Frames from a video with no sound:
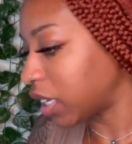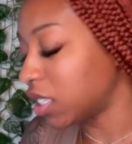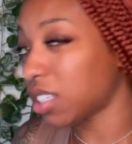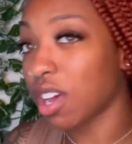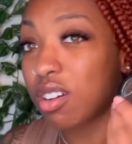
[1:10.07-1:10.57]

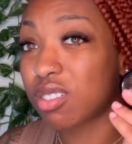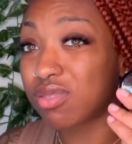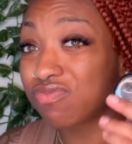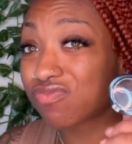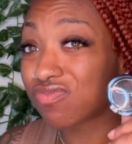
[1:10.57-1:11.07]

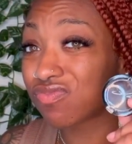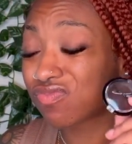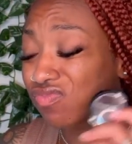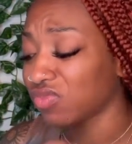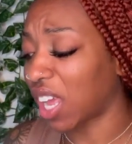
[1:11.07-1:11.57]
So
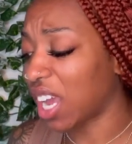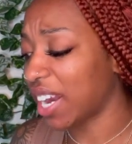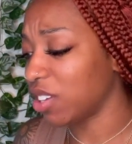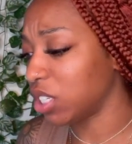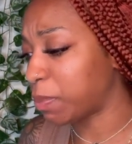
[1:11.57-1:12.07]
I
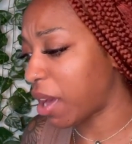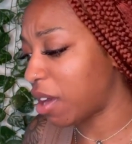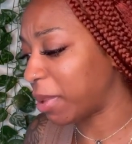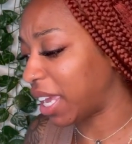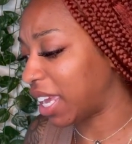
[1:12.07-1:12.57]
gotta use
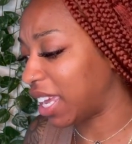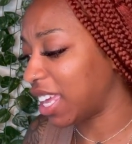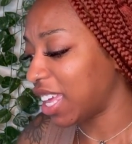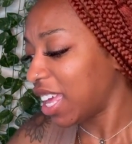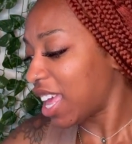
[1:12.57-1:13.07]
pomade.
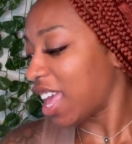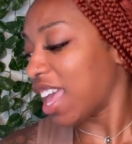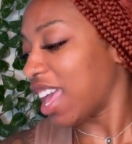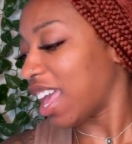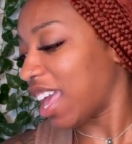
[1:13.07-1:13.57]

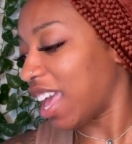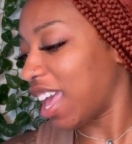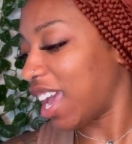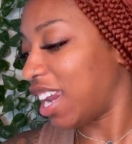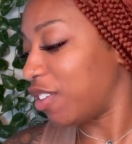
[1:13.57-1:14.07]

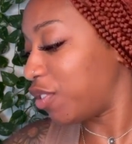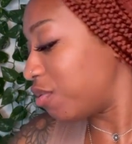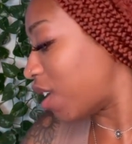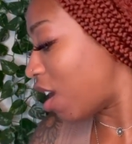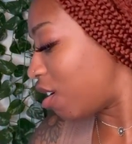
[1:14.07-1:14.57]
And if
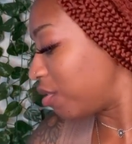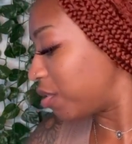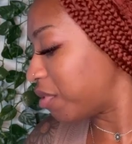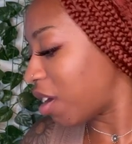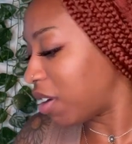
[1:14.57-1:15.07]
you know,
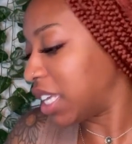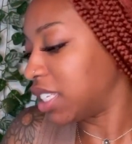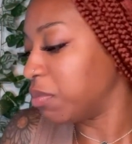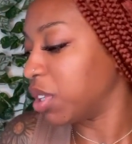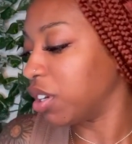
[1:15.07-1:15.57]
you know. That's
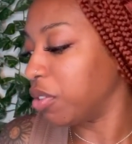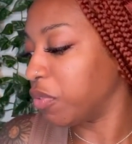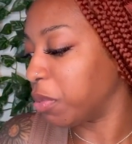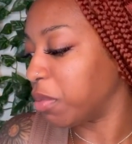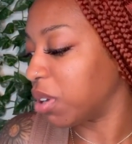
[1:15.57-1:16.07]
something new
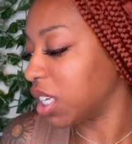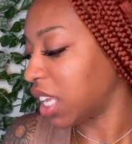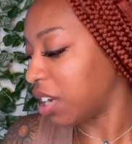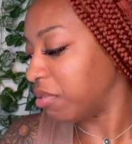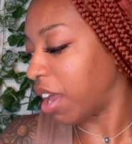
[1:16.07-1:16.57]
for me because
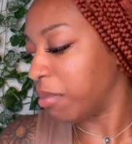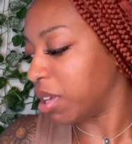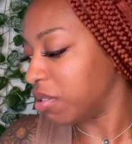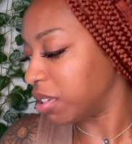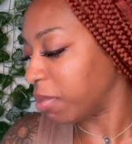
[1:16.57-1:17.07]
I do not
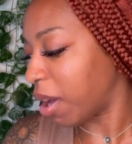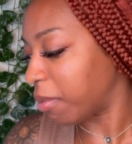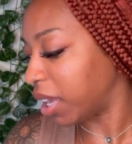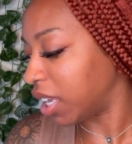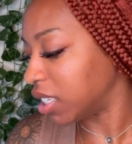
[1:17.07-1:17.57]
be using
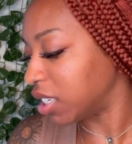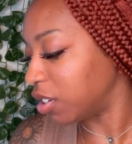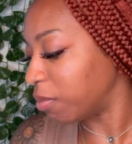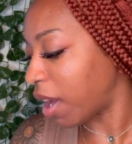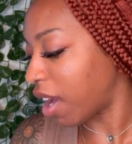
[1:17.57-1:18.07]
pomade to
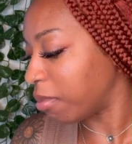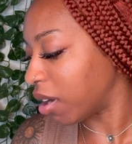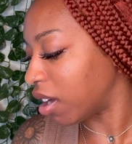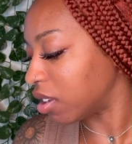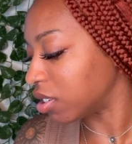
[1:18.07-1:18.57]
do my
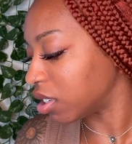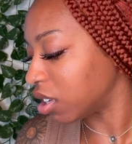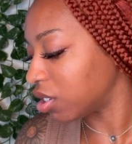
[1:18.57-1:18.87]
eyebrows.